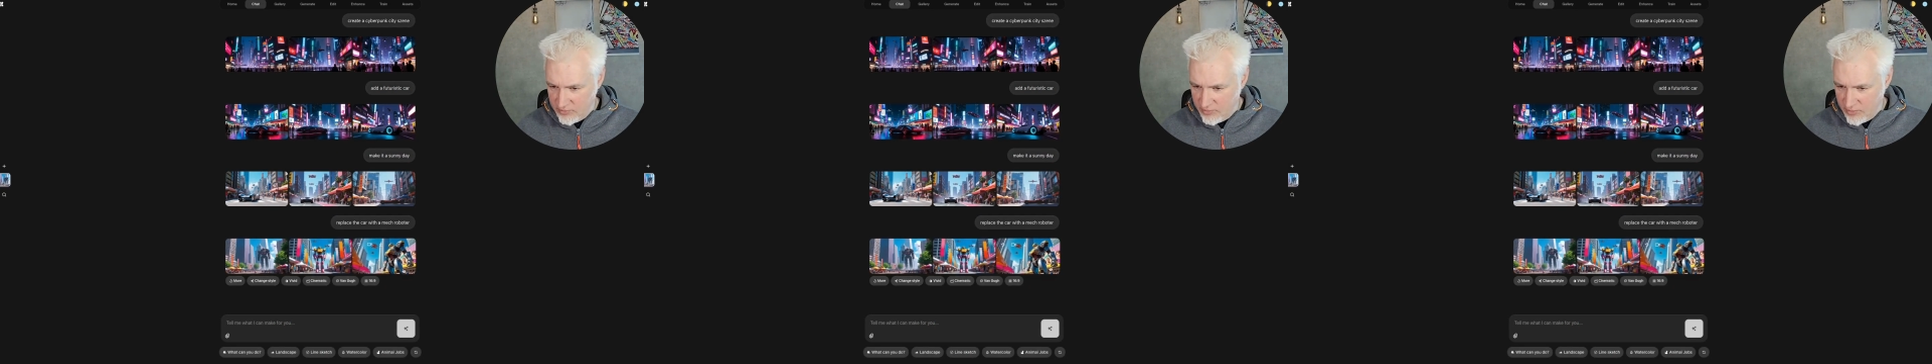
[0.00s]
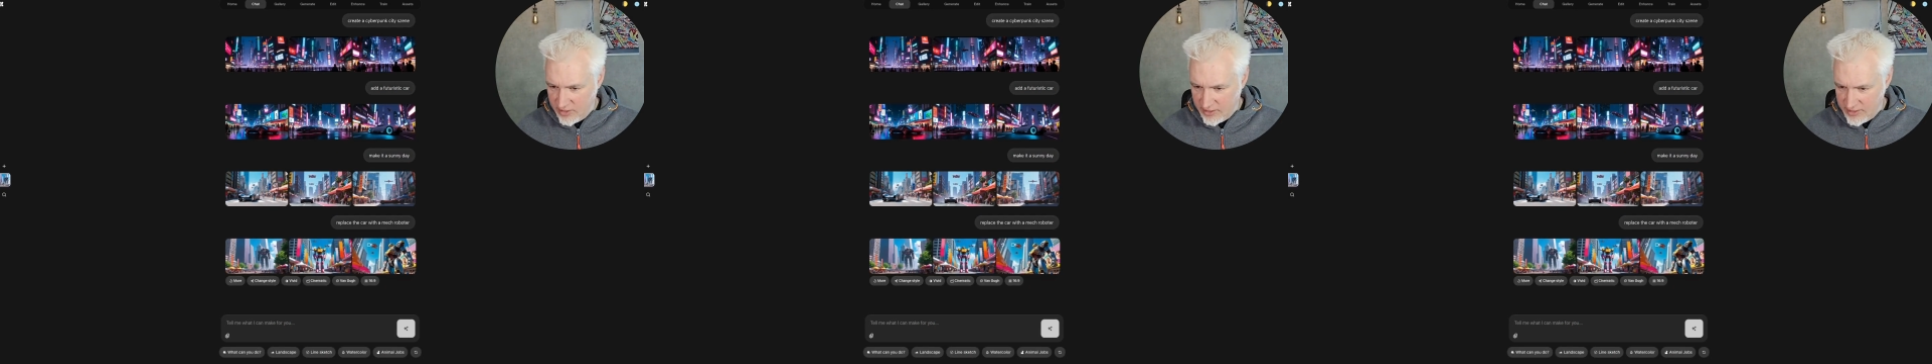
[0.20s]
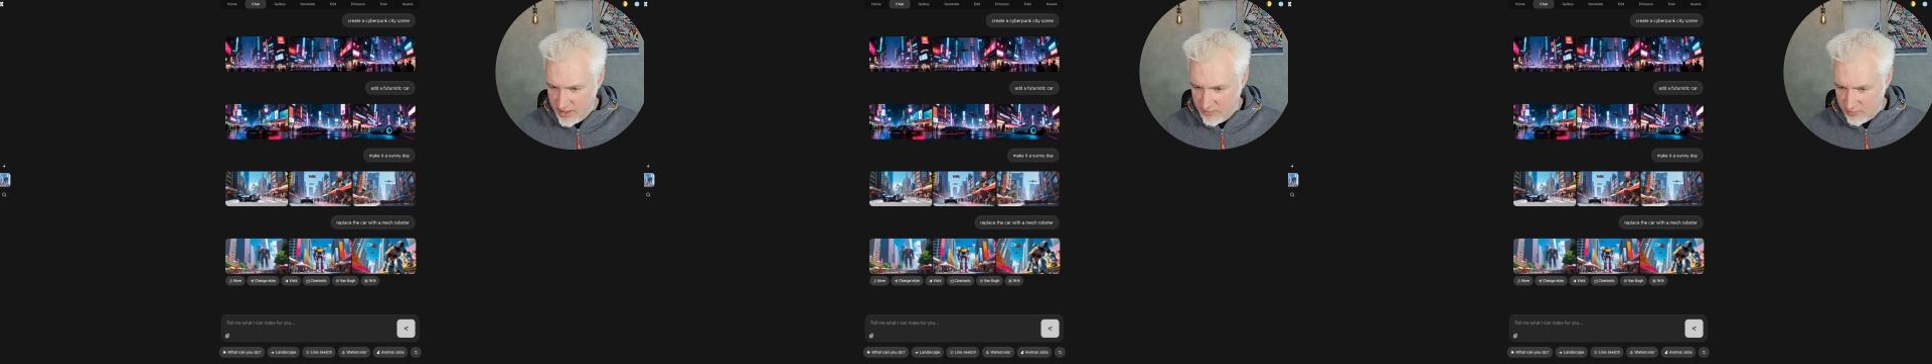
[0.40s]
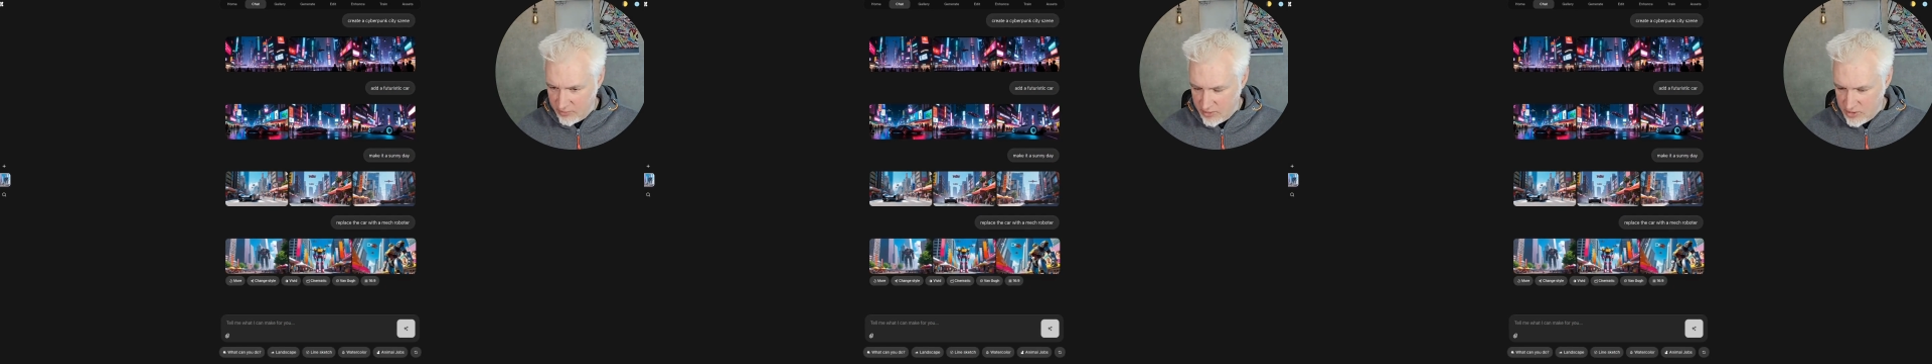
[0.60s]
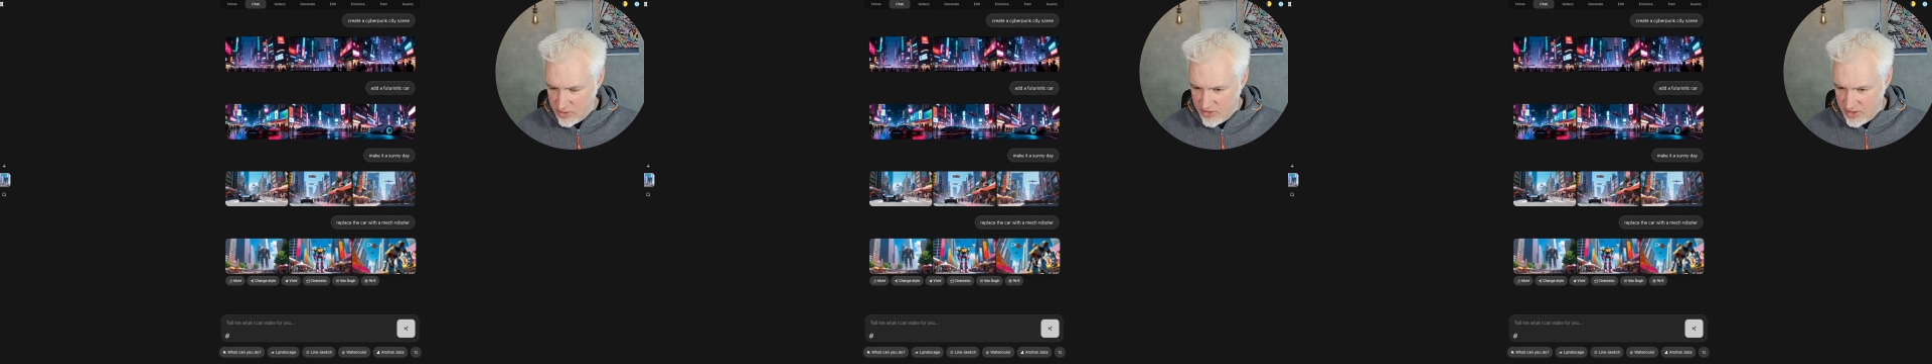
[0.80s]
for example,
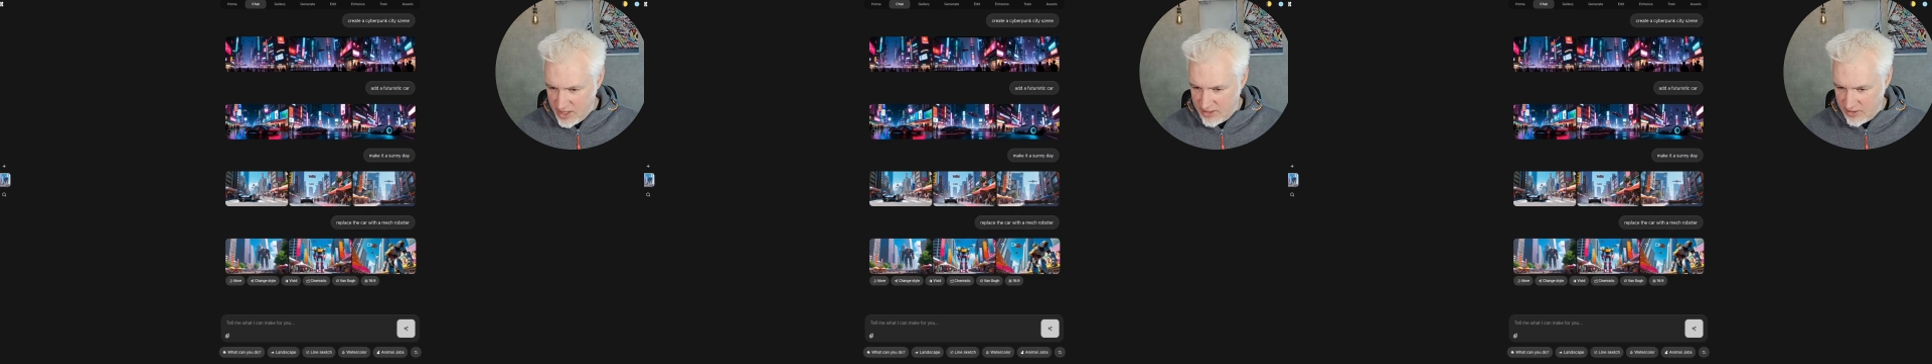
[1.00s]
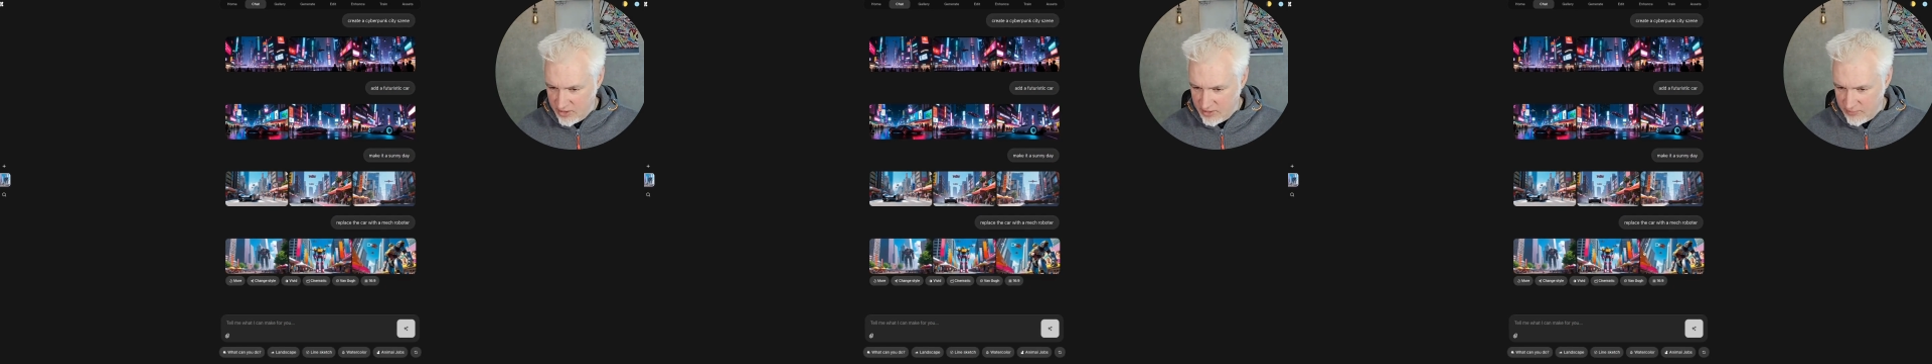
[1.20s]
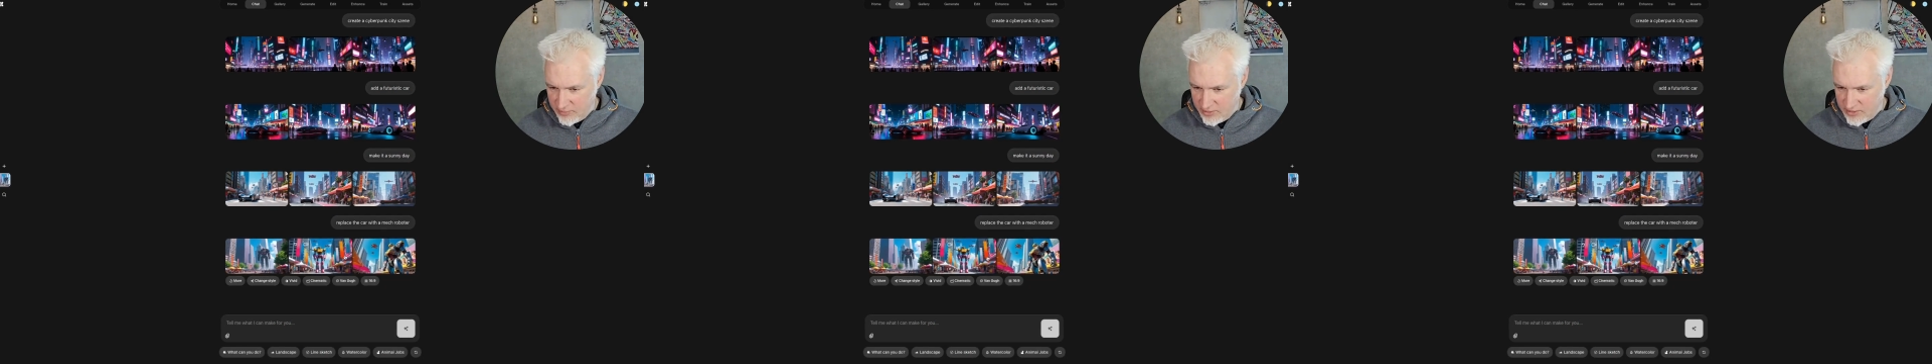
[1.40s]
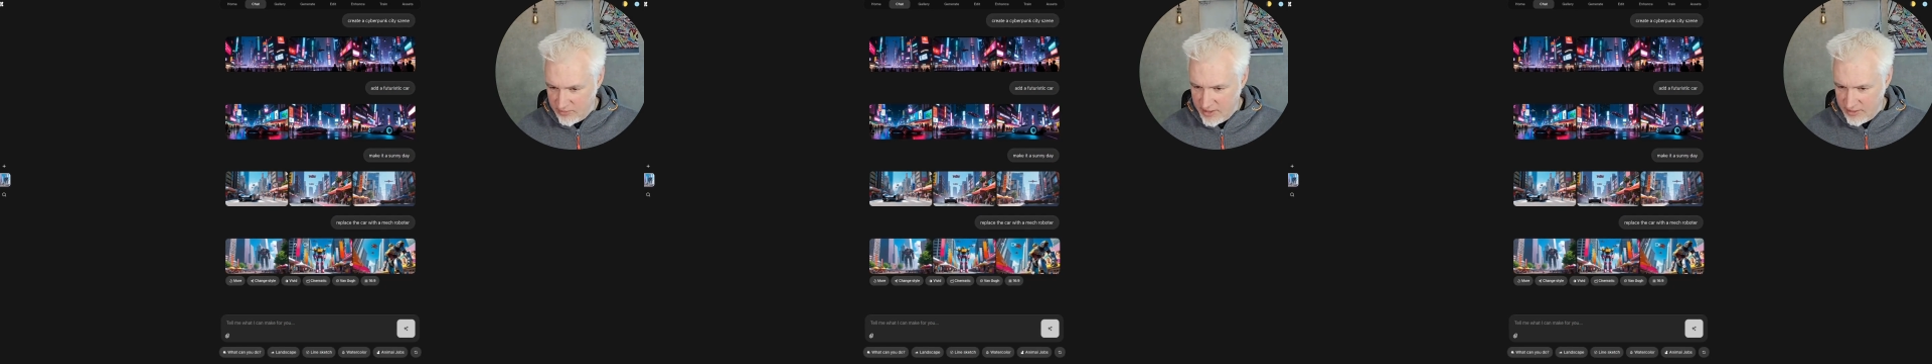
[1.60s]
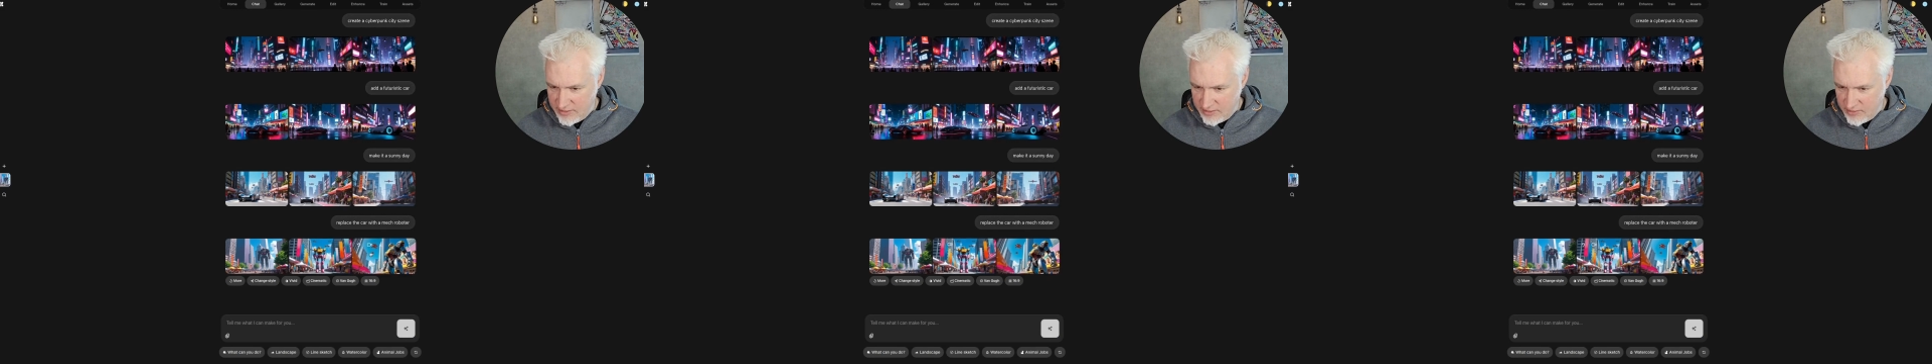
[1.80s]
to change the
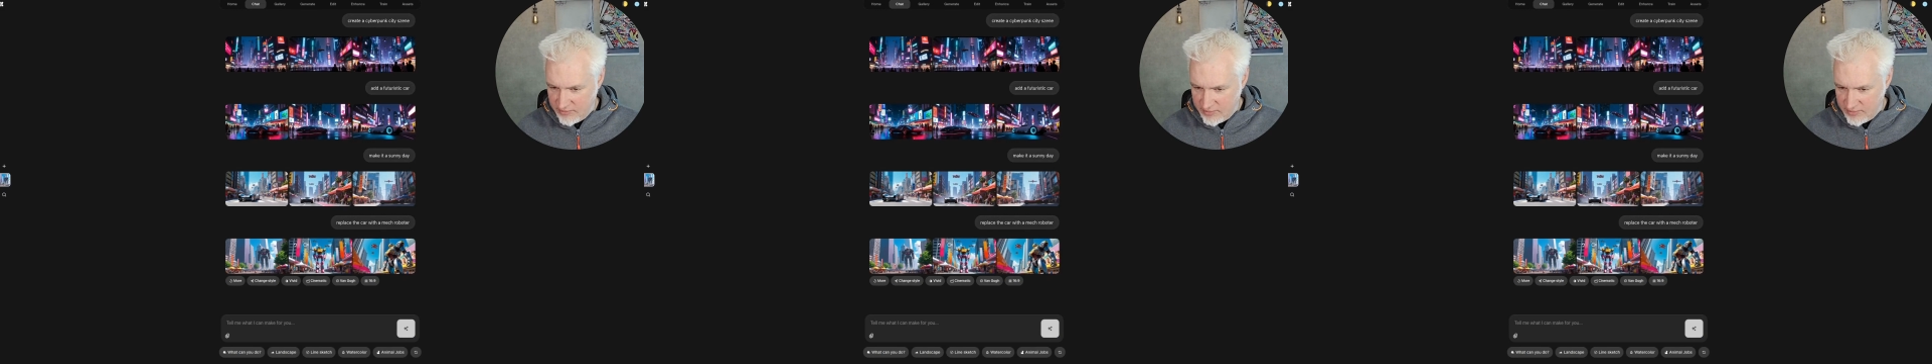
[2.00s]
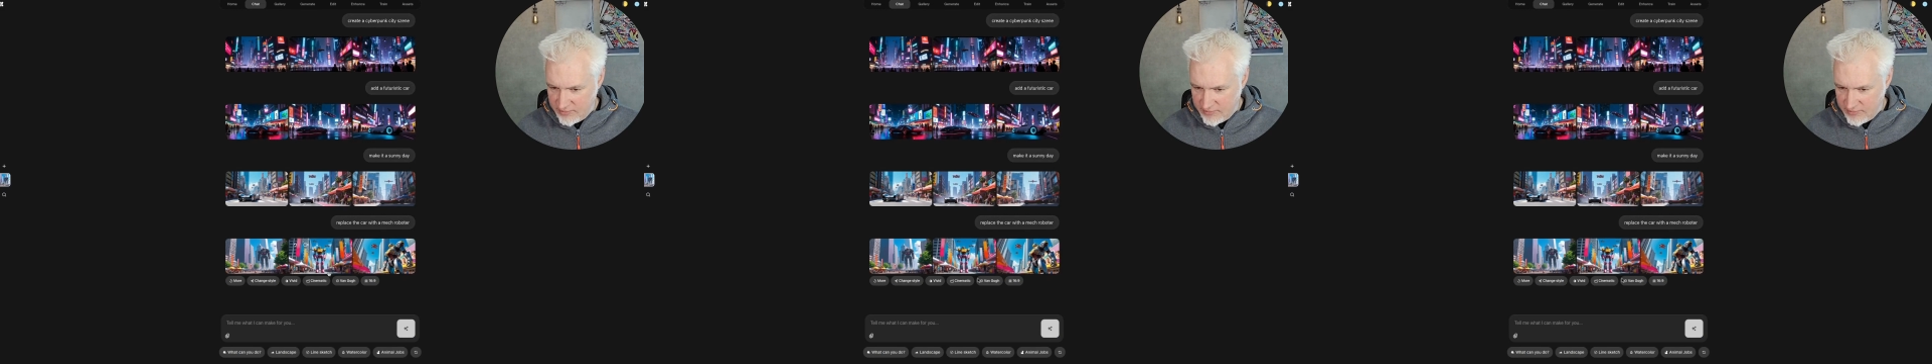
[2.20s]
perspective.